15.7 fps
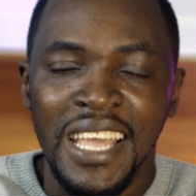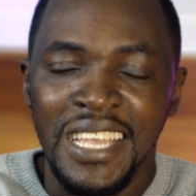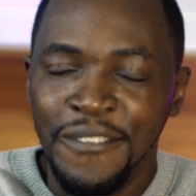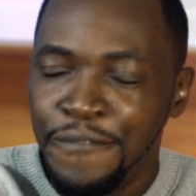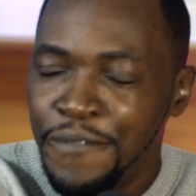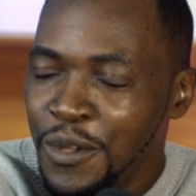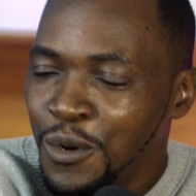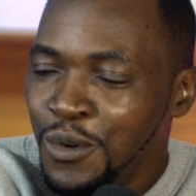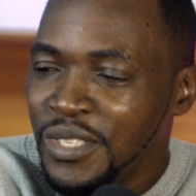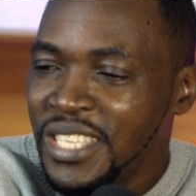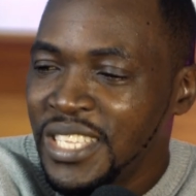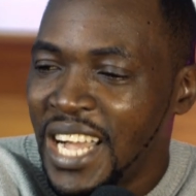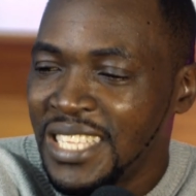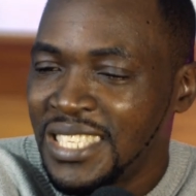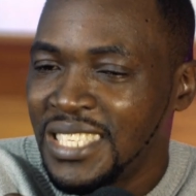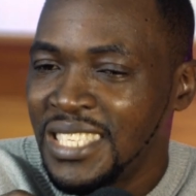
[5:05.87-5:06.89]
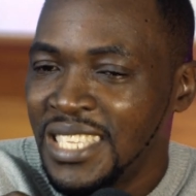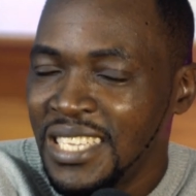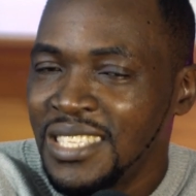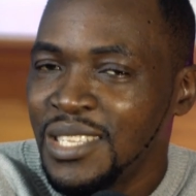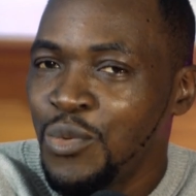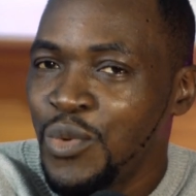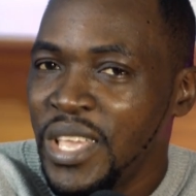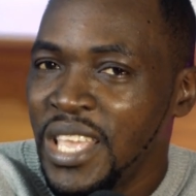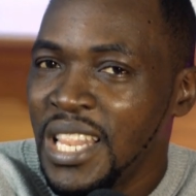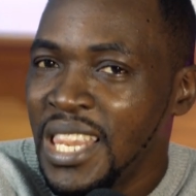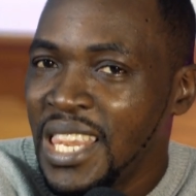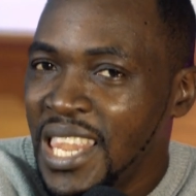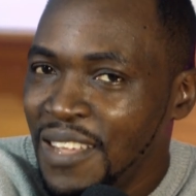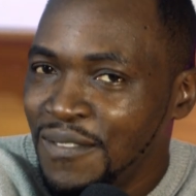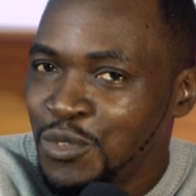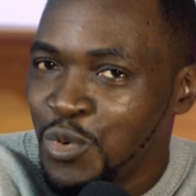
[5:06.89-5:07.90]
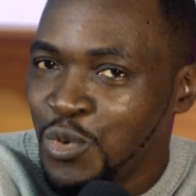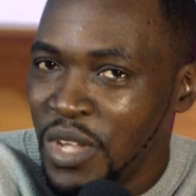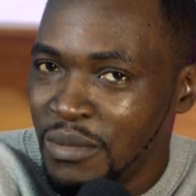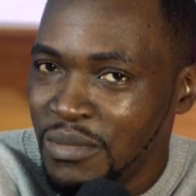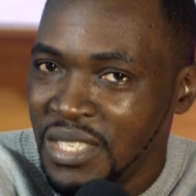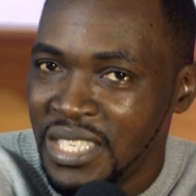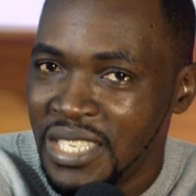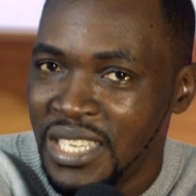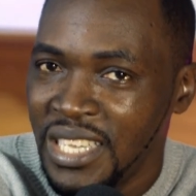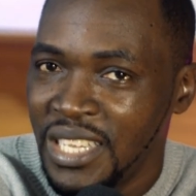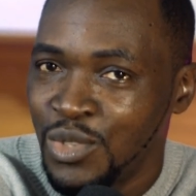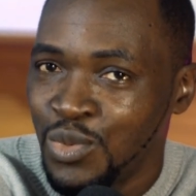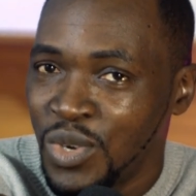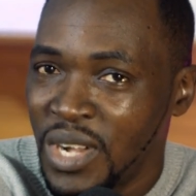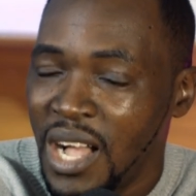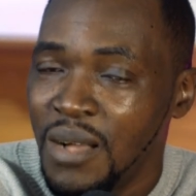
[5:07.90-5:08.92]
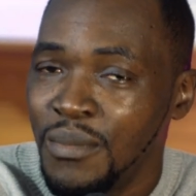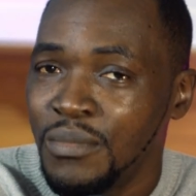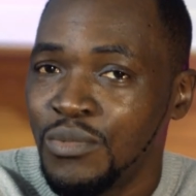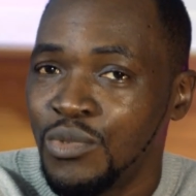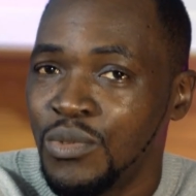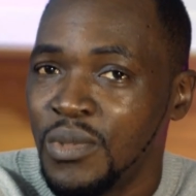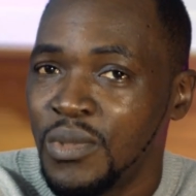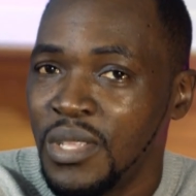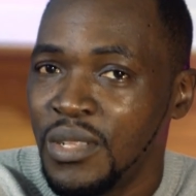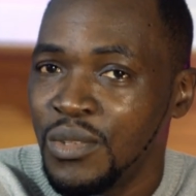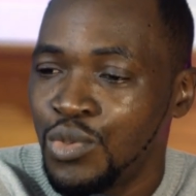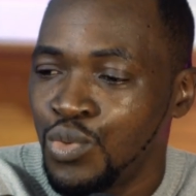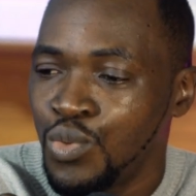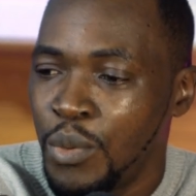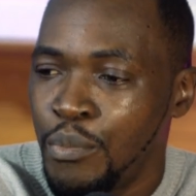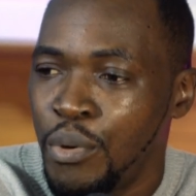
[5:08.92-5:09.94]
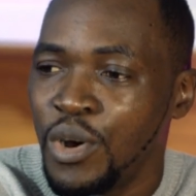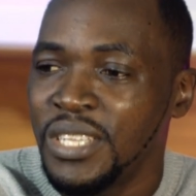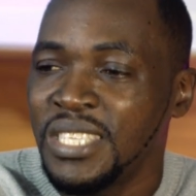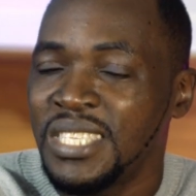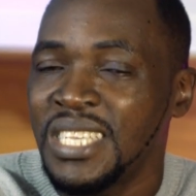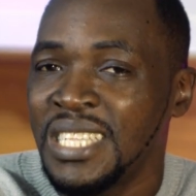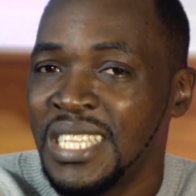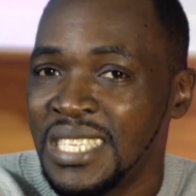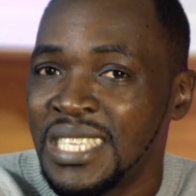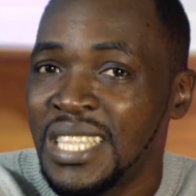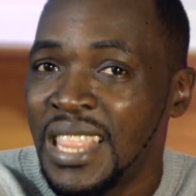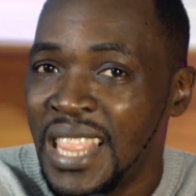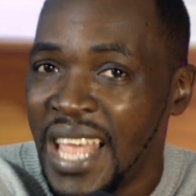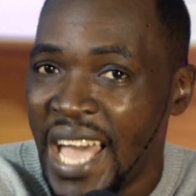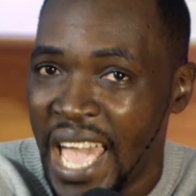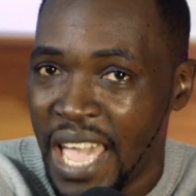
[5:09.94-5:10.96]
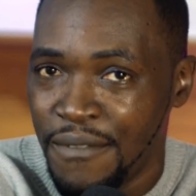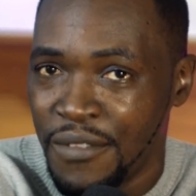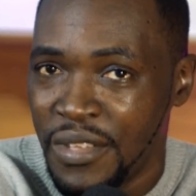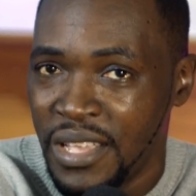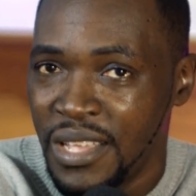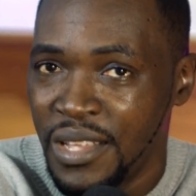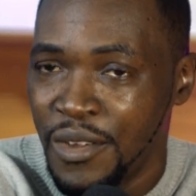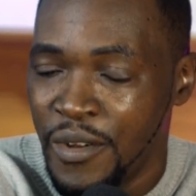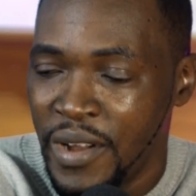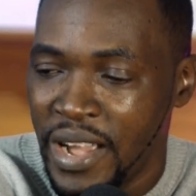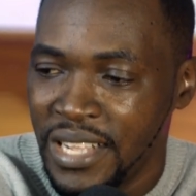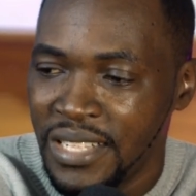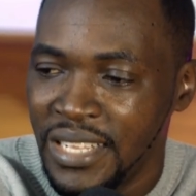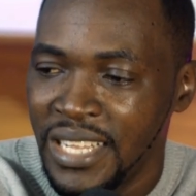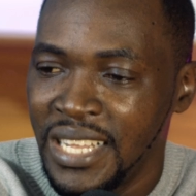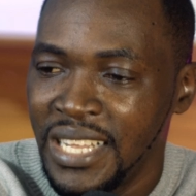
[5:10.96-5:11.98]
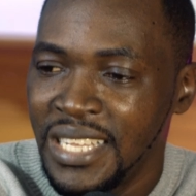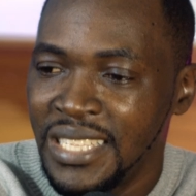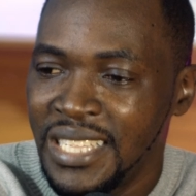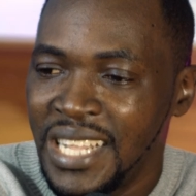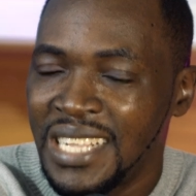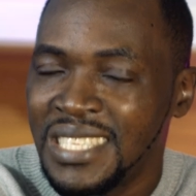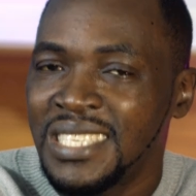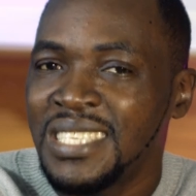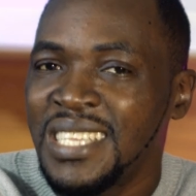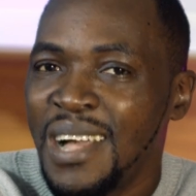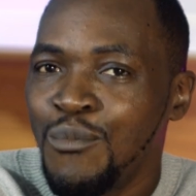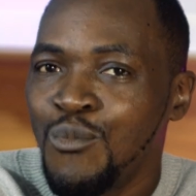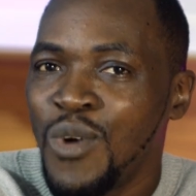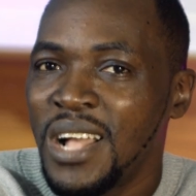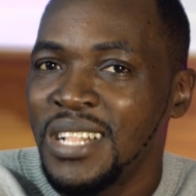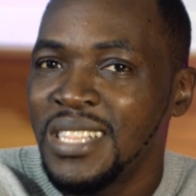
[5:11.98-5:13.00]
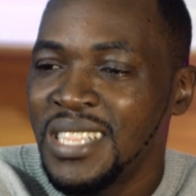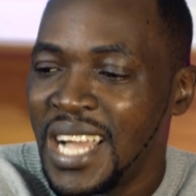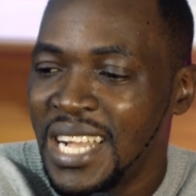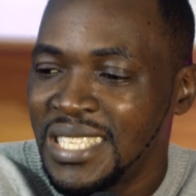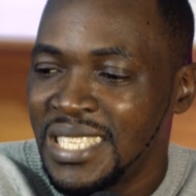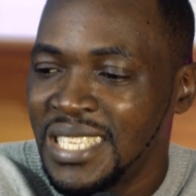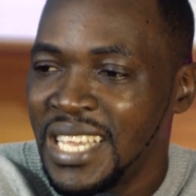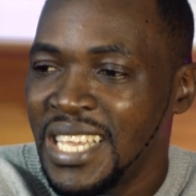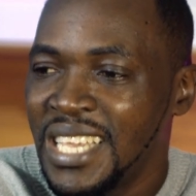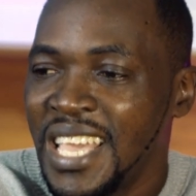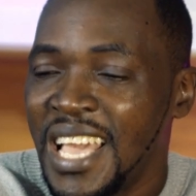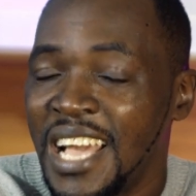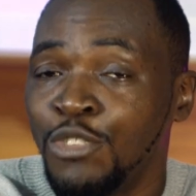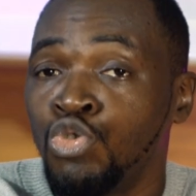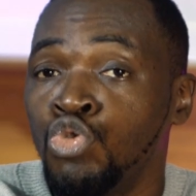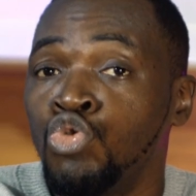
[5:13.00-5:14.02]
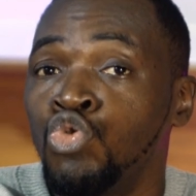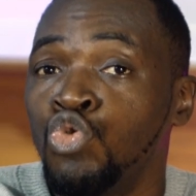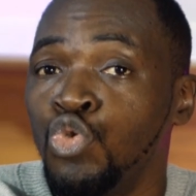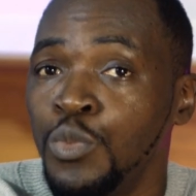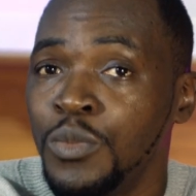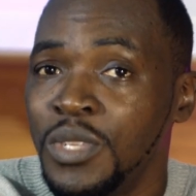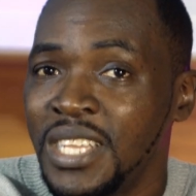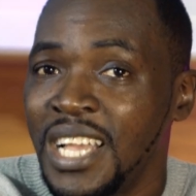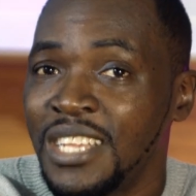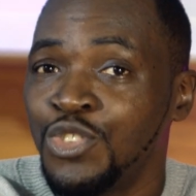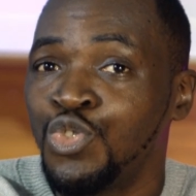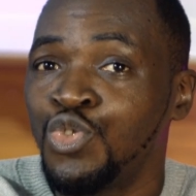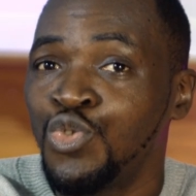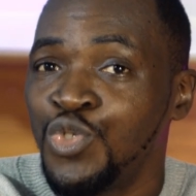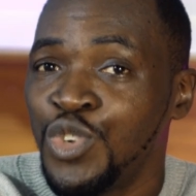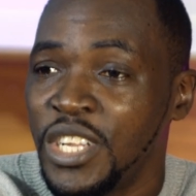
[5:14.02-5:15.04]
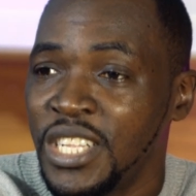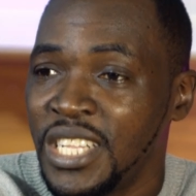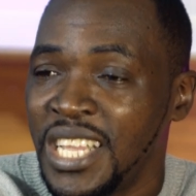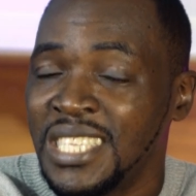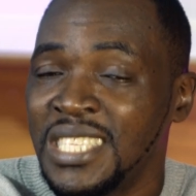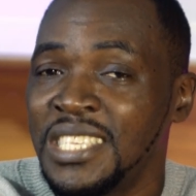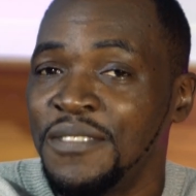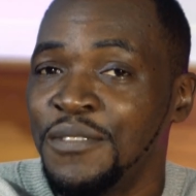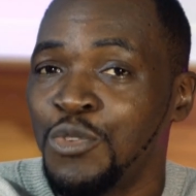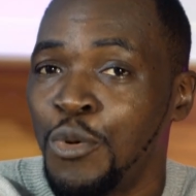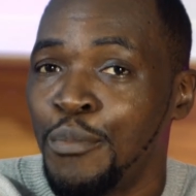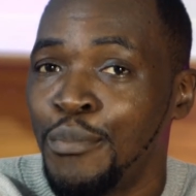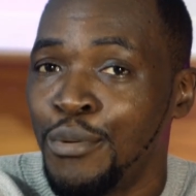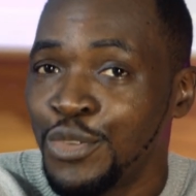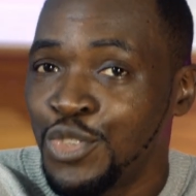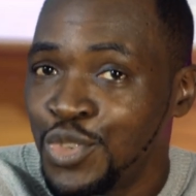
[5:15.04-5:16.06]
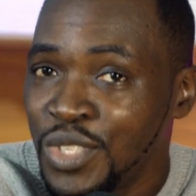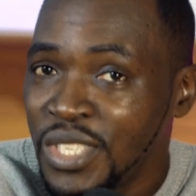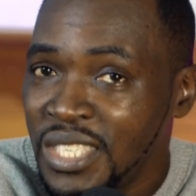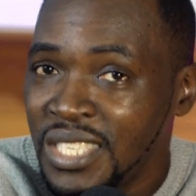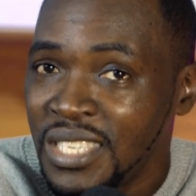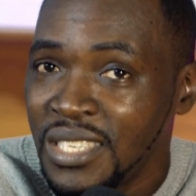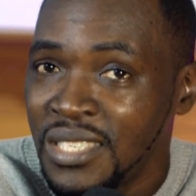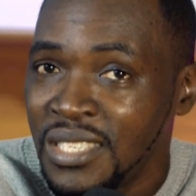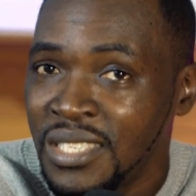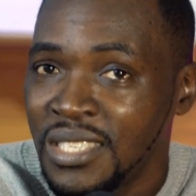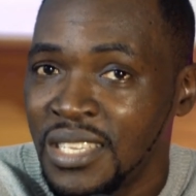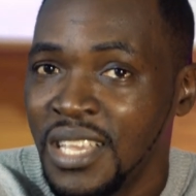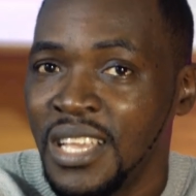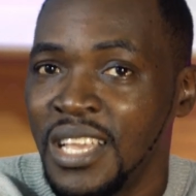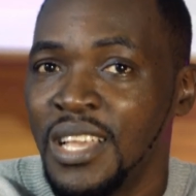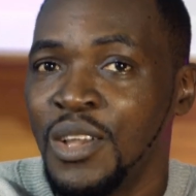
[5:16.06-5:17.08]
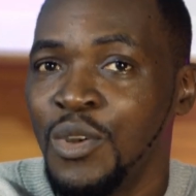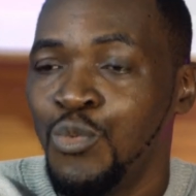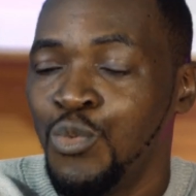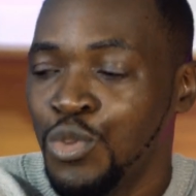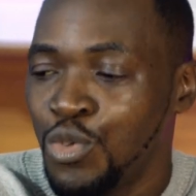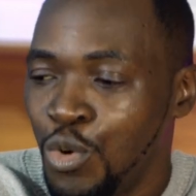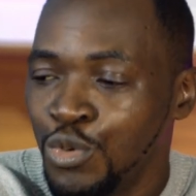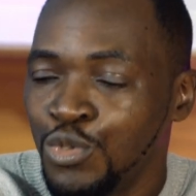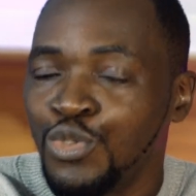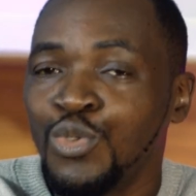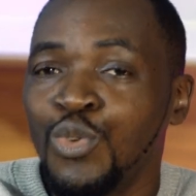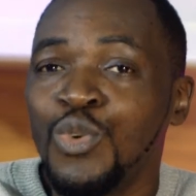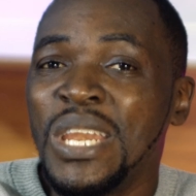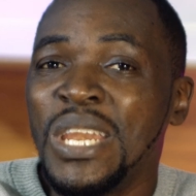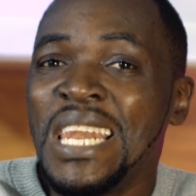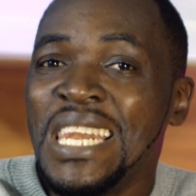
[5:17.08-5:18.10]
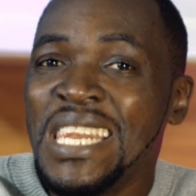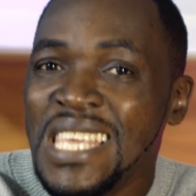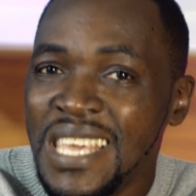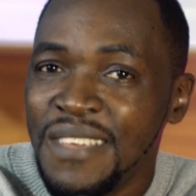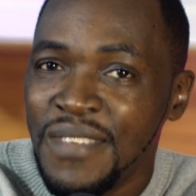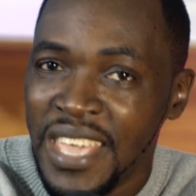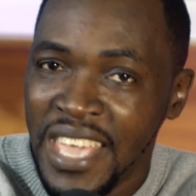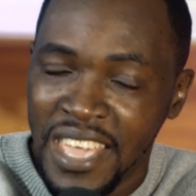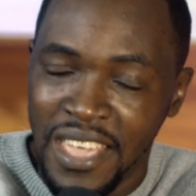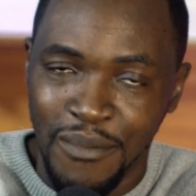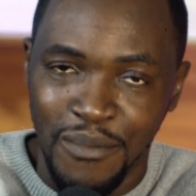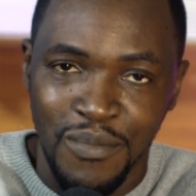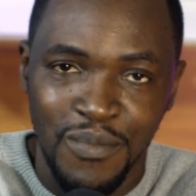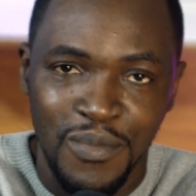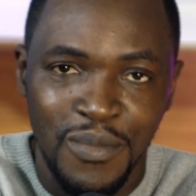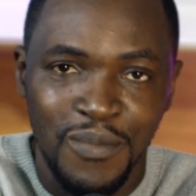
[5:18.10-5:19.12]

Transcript: It feels that just the way he left OMG, it will come to a point in his life, all right, that someone that he has groomed, he has trained, he has given opportunities would also leave him,